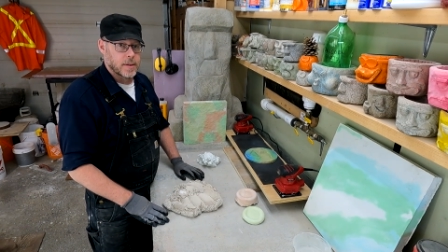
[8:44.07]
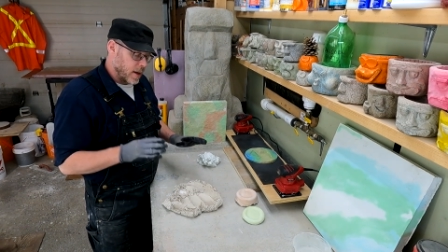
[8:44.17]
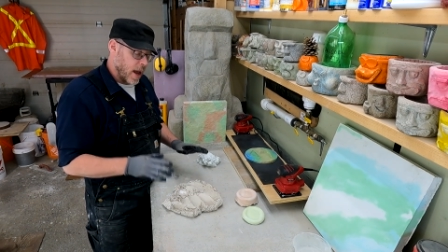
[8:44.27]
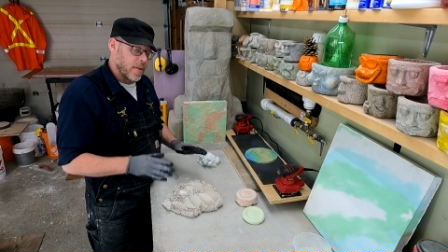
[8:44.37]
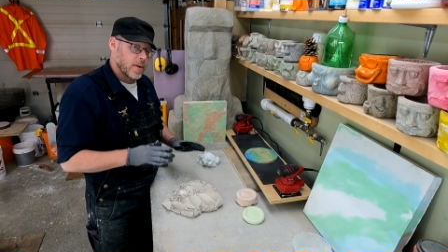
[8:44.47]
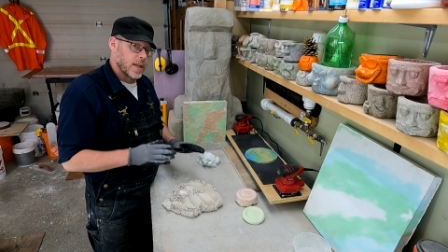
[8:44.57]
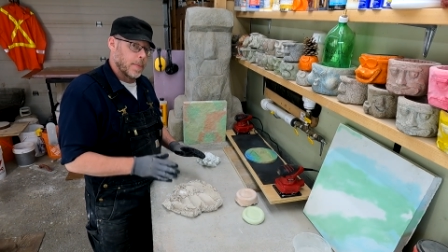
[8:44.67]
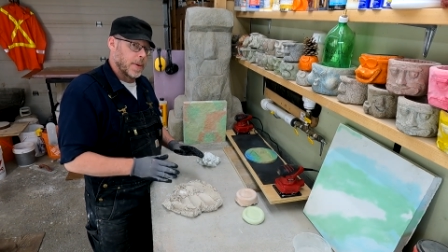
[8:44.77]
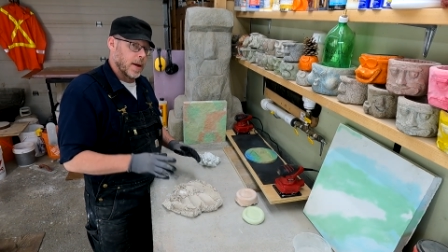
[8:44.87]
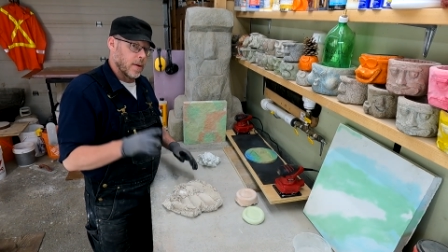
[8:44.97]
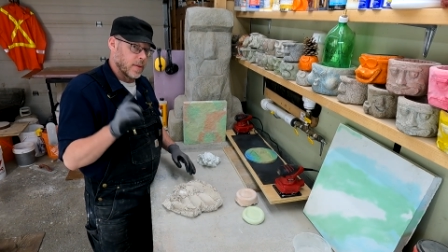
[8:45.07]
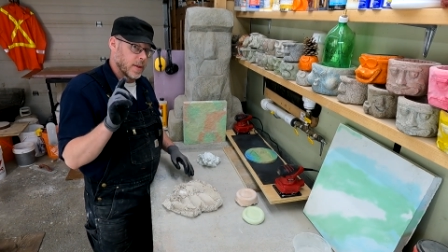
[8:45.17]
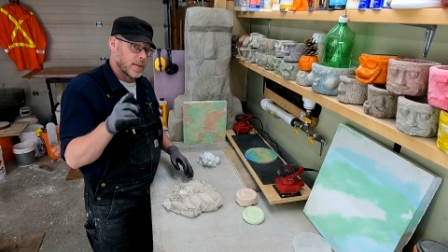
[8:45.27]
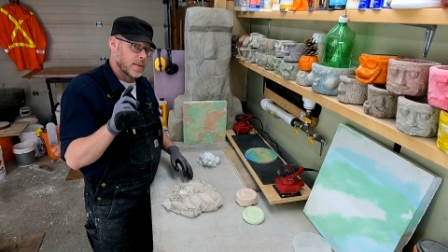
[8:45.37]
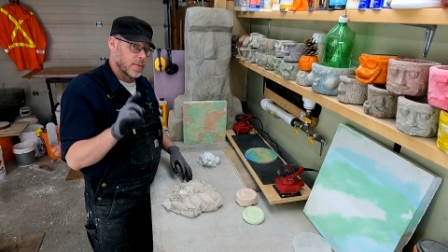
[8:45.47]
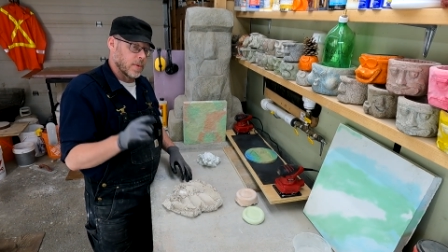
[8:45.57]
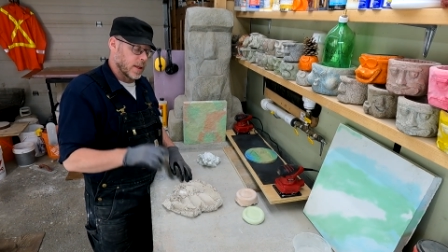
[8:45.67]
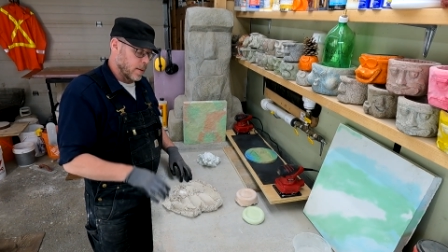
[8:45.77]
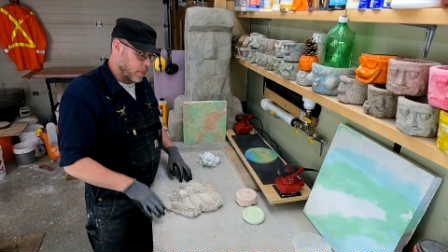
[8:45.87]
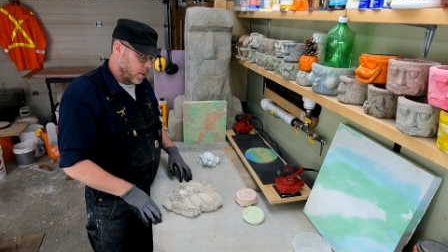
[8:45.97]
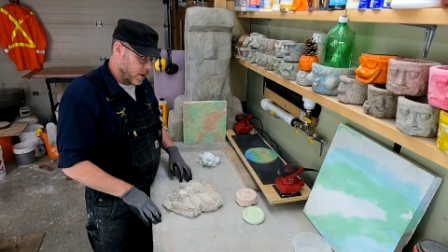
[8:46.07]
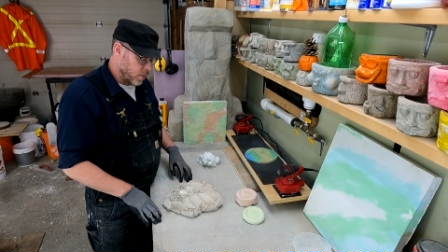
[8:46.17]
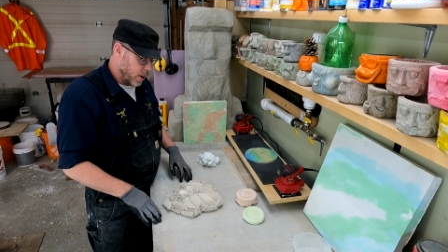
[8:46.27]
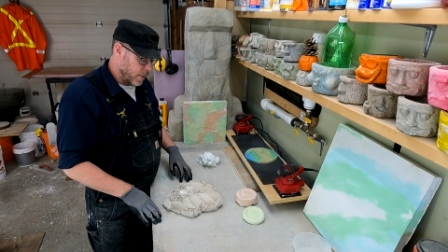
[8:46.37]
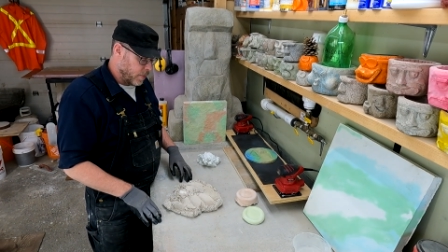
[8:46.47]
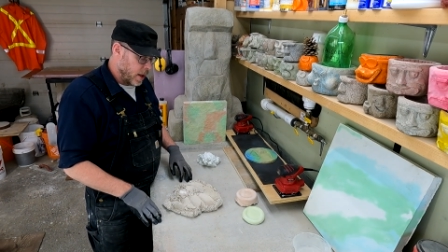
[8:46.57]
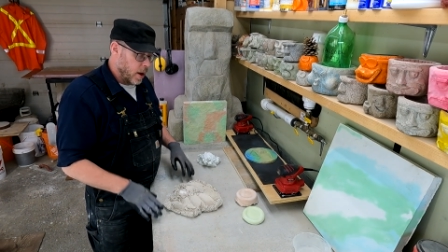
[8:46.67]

Another tip here, and this is a really important one